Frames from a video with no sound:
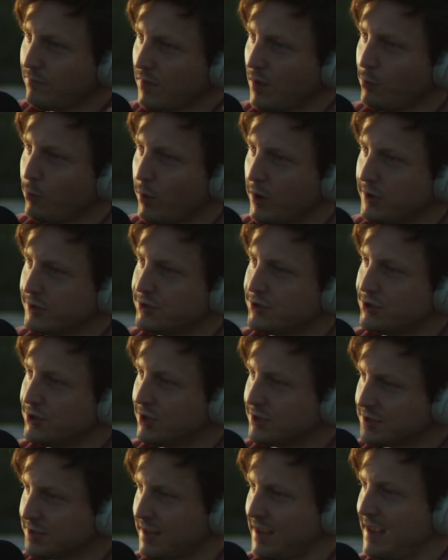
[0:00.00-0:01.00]
where it's
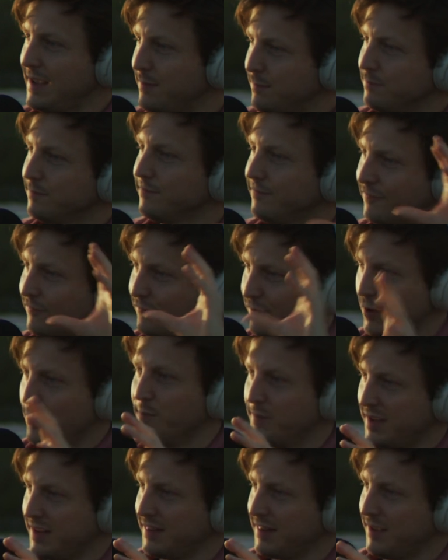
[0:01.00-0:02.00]
just him
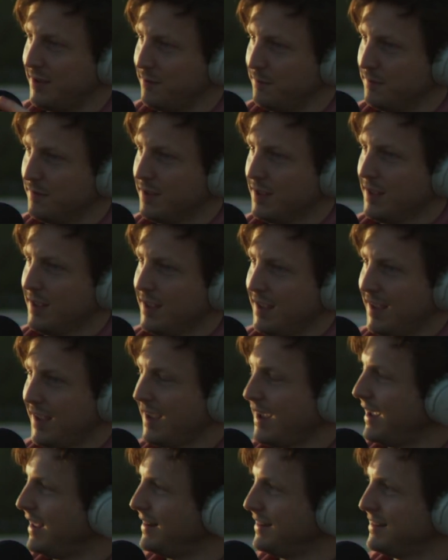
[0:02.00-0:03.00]
filming them,
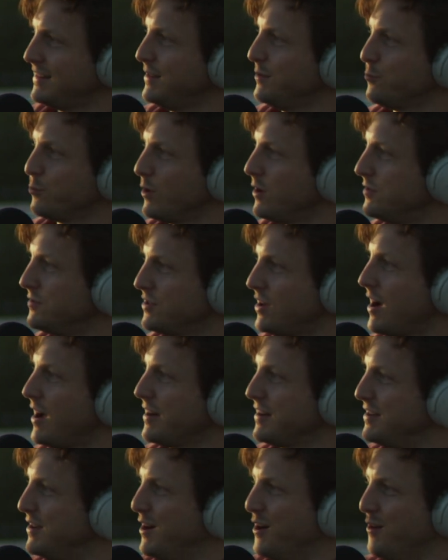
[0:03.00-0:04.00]
and he runs
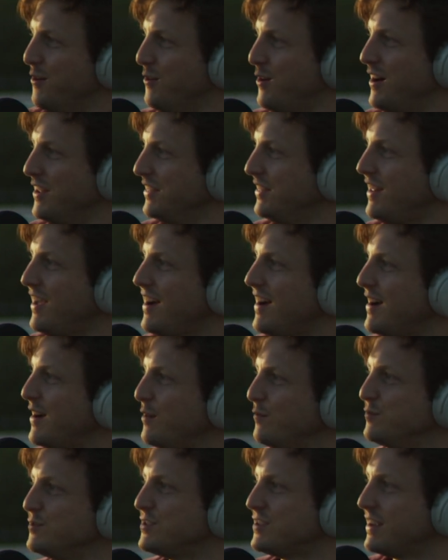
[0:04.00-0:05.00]
audio on
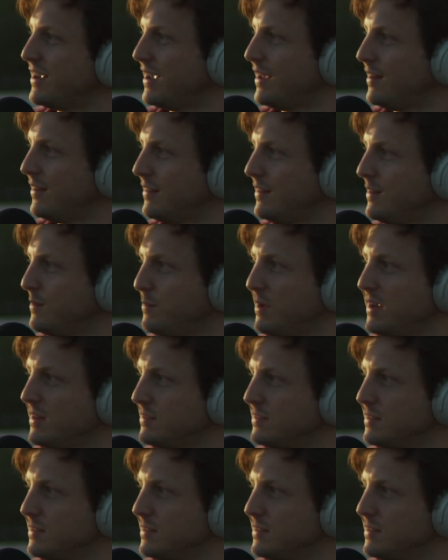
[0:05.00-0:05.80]
lavs, and he makes